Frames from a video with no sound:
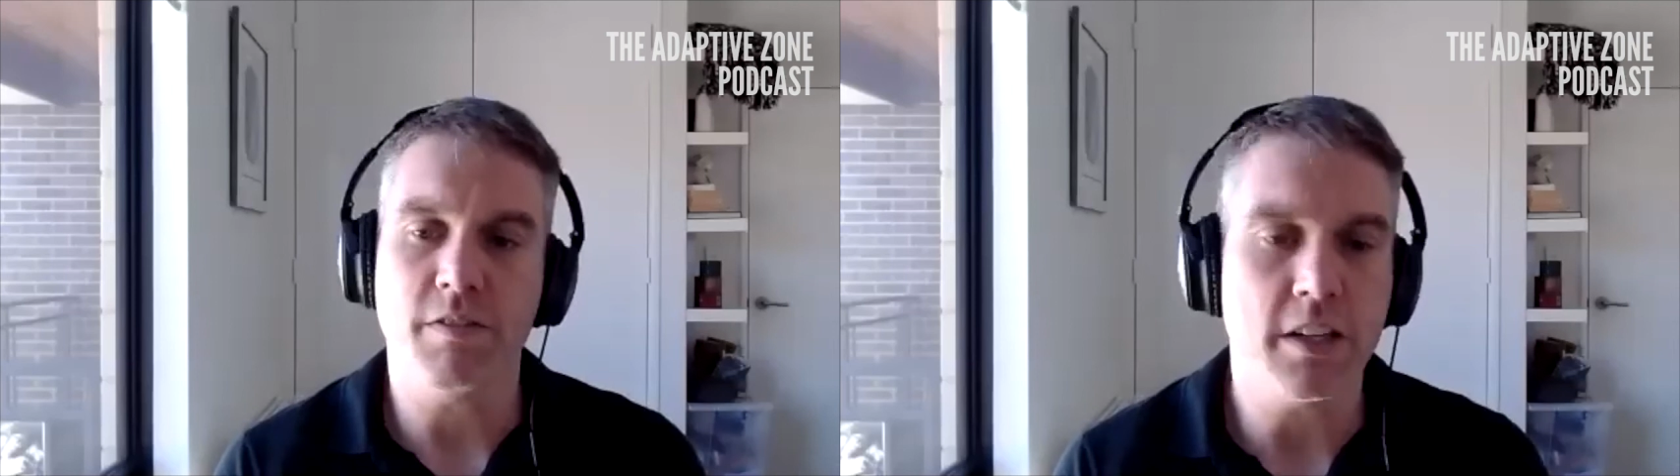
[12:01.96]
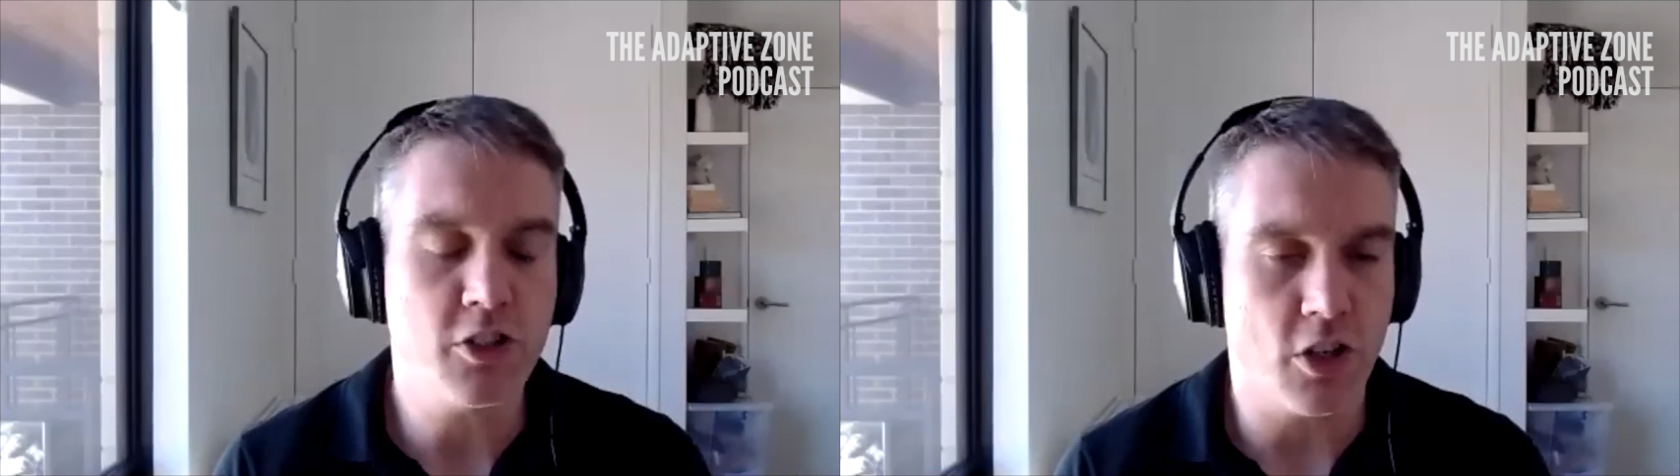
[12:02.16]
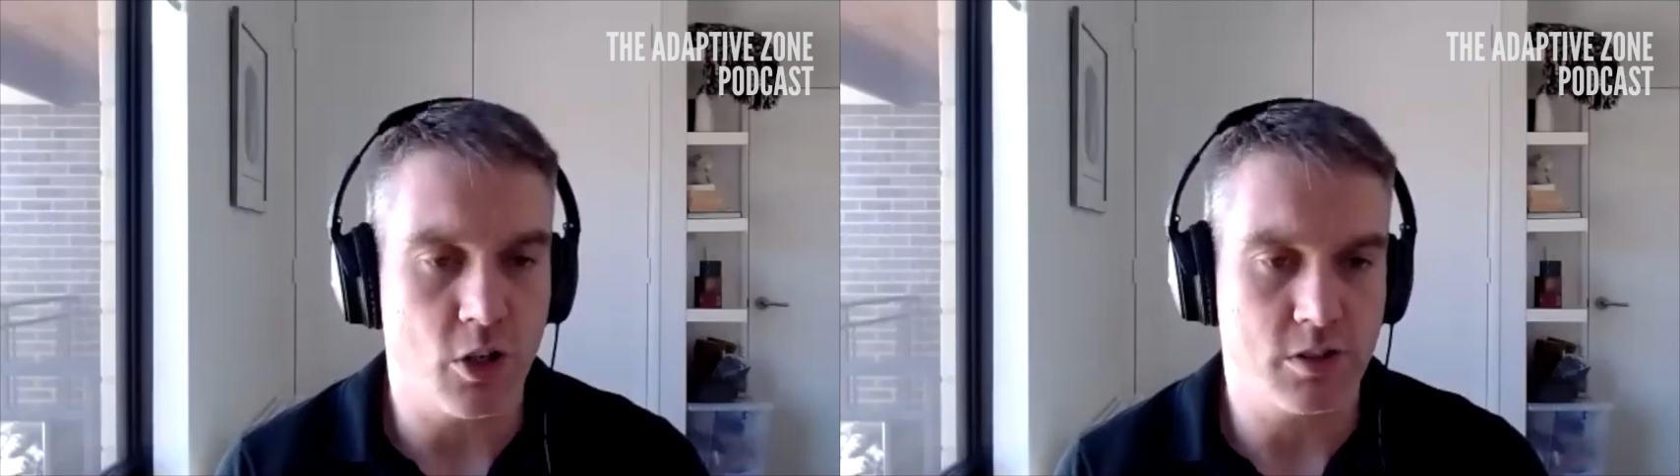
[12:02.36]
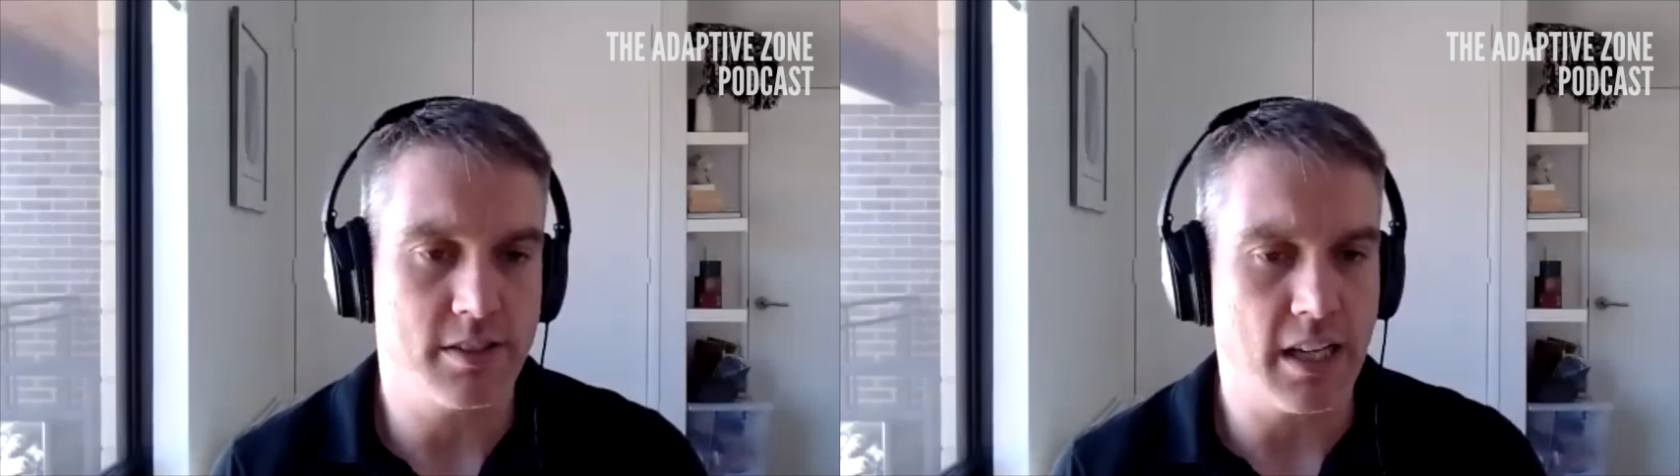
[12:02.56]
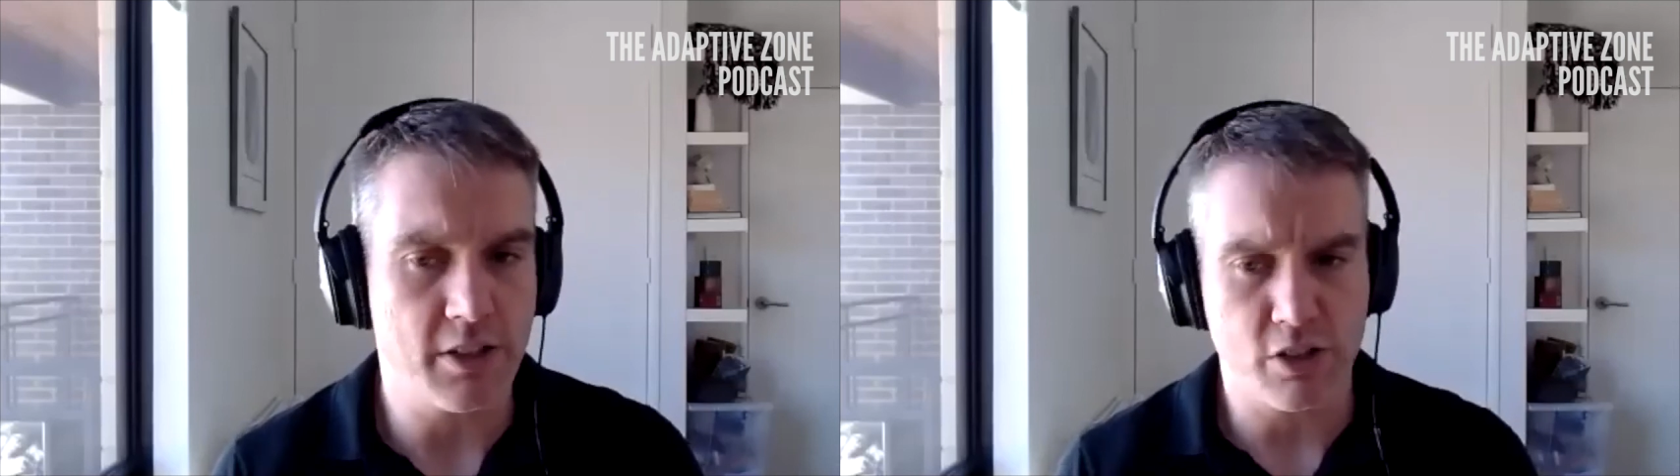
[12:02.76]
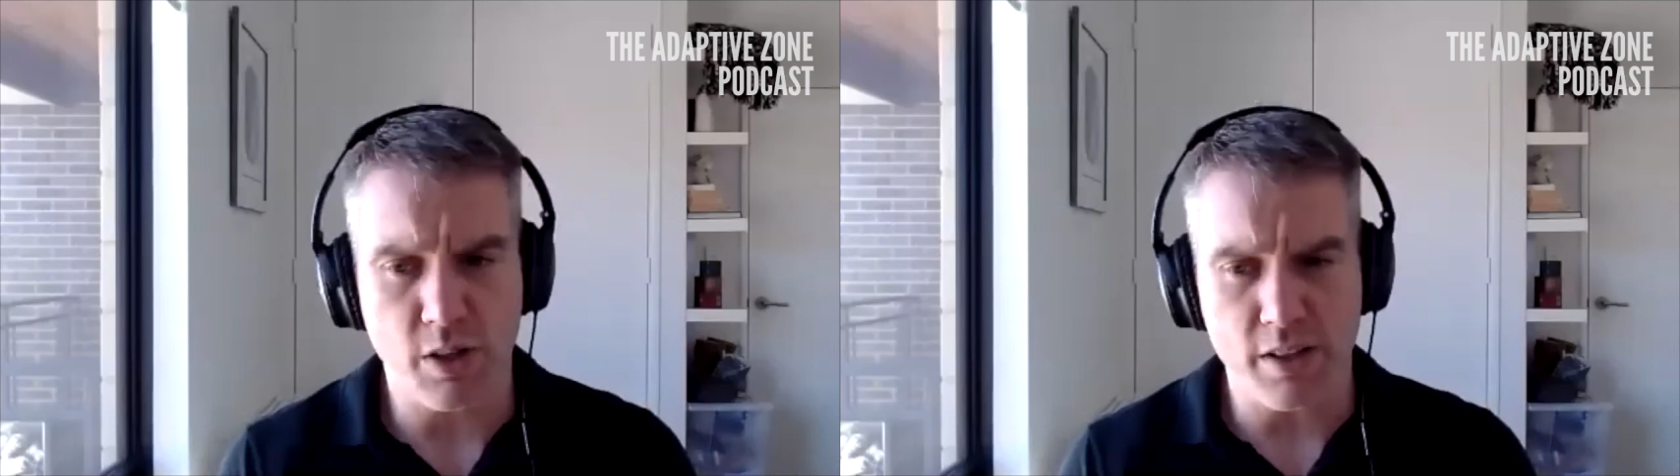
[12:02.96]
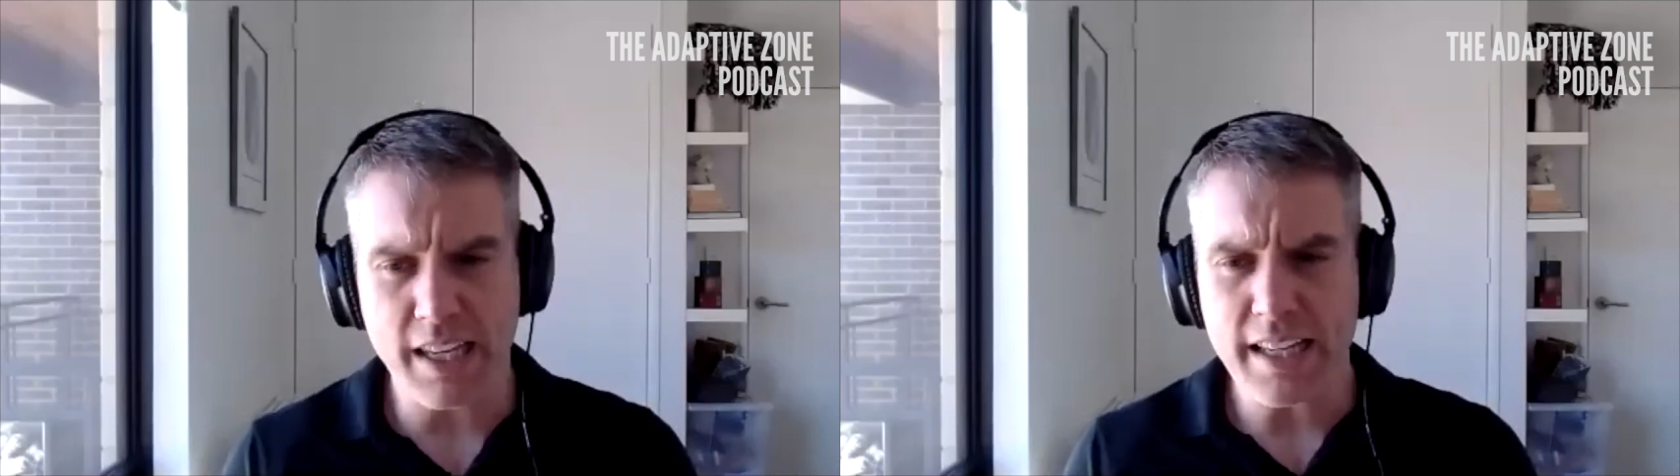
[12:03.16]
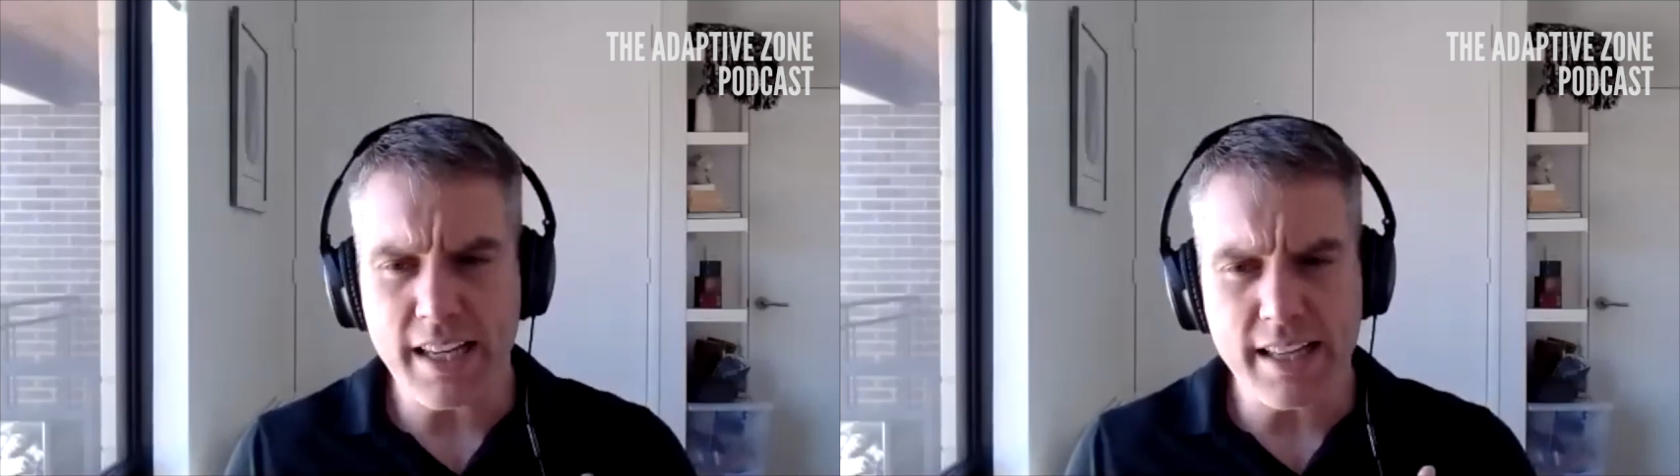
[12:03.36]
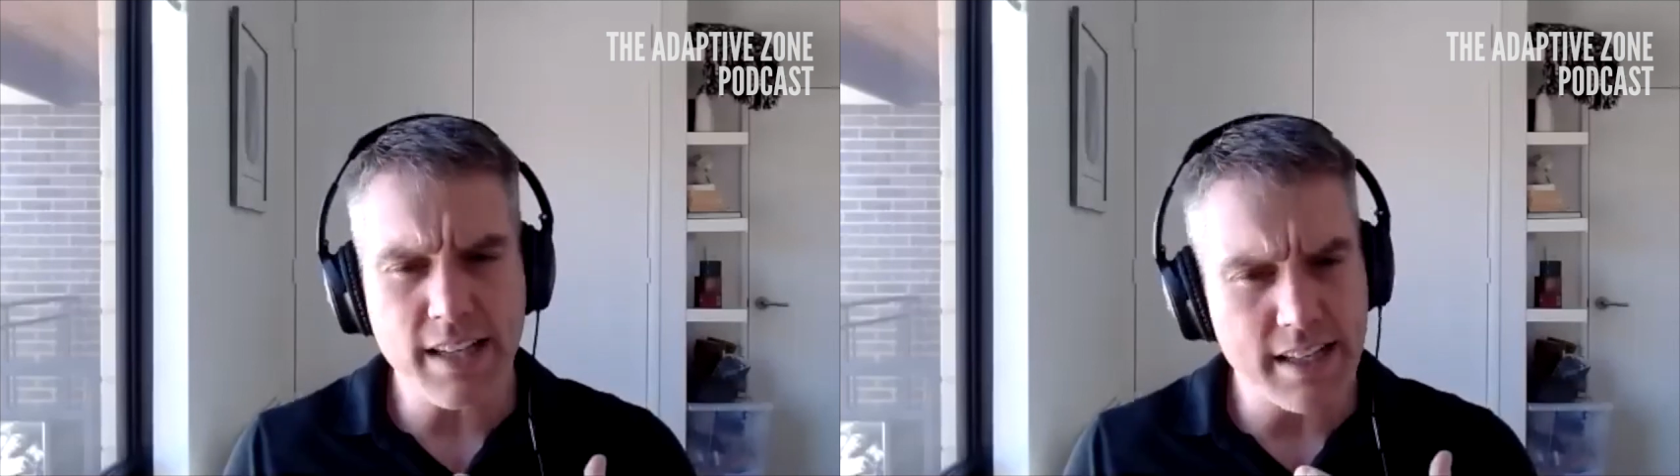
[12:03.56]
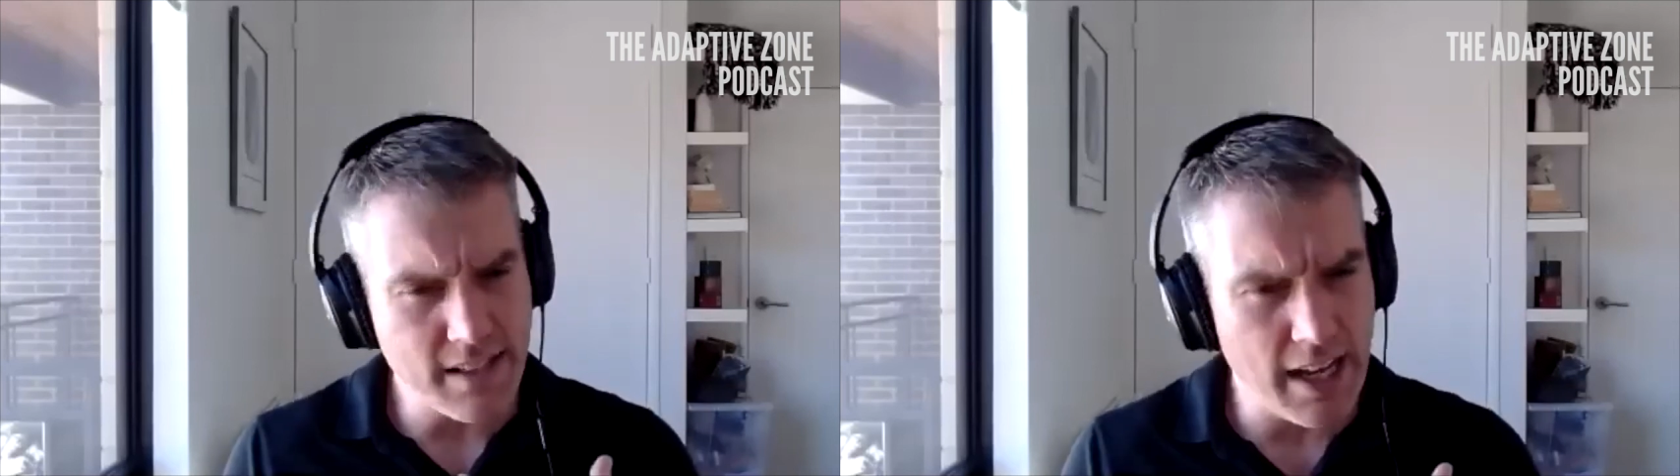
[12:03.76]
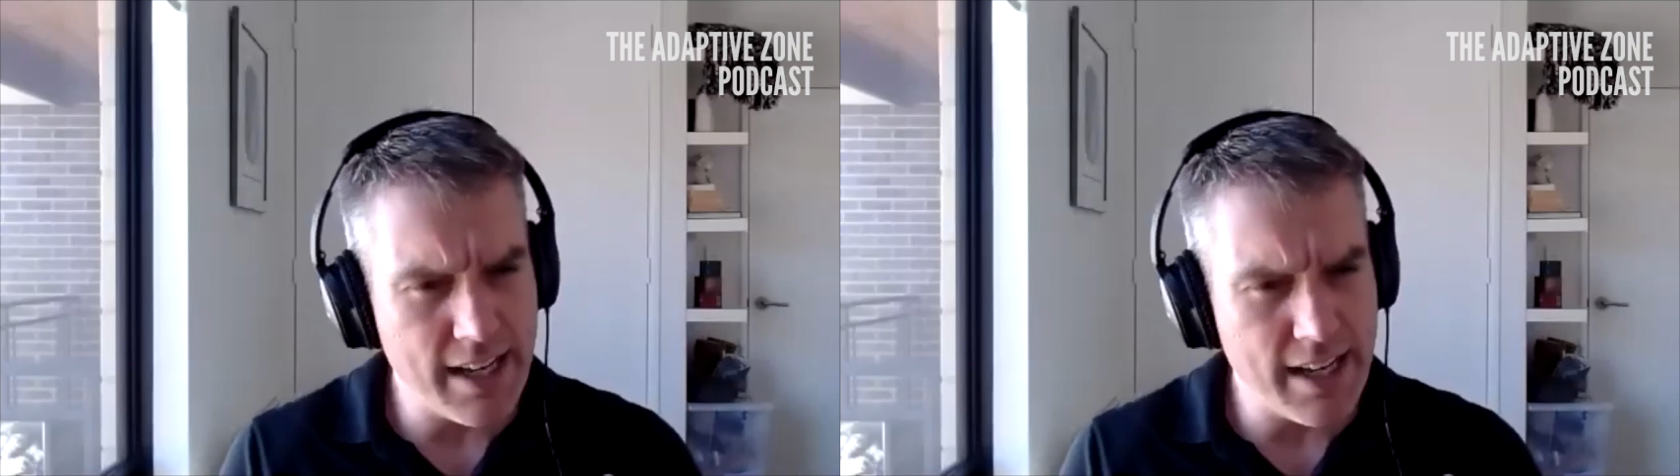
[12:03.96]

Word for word: V shows, et cetera. So I think it, it, it's,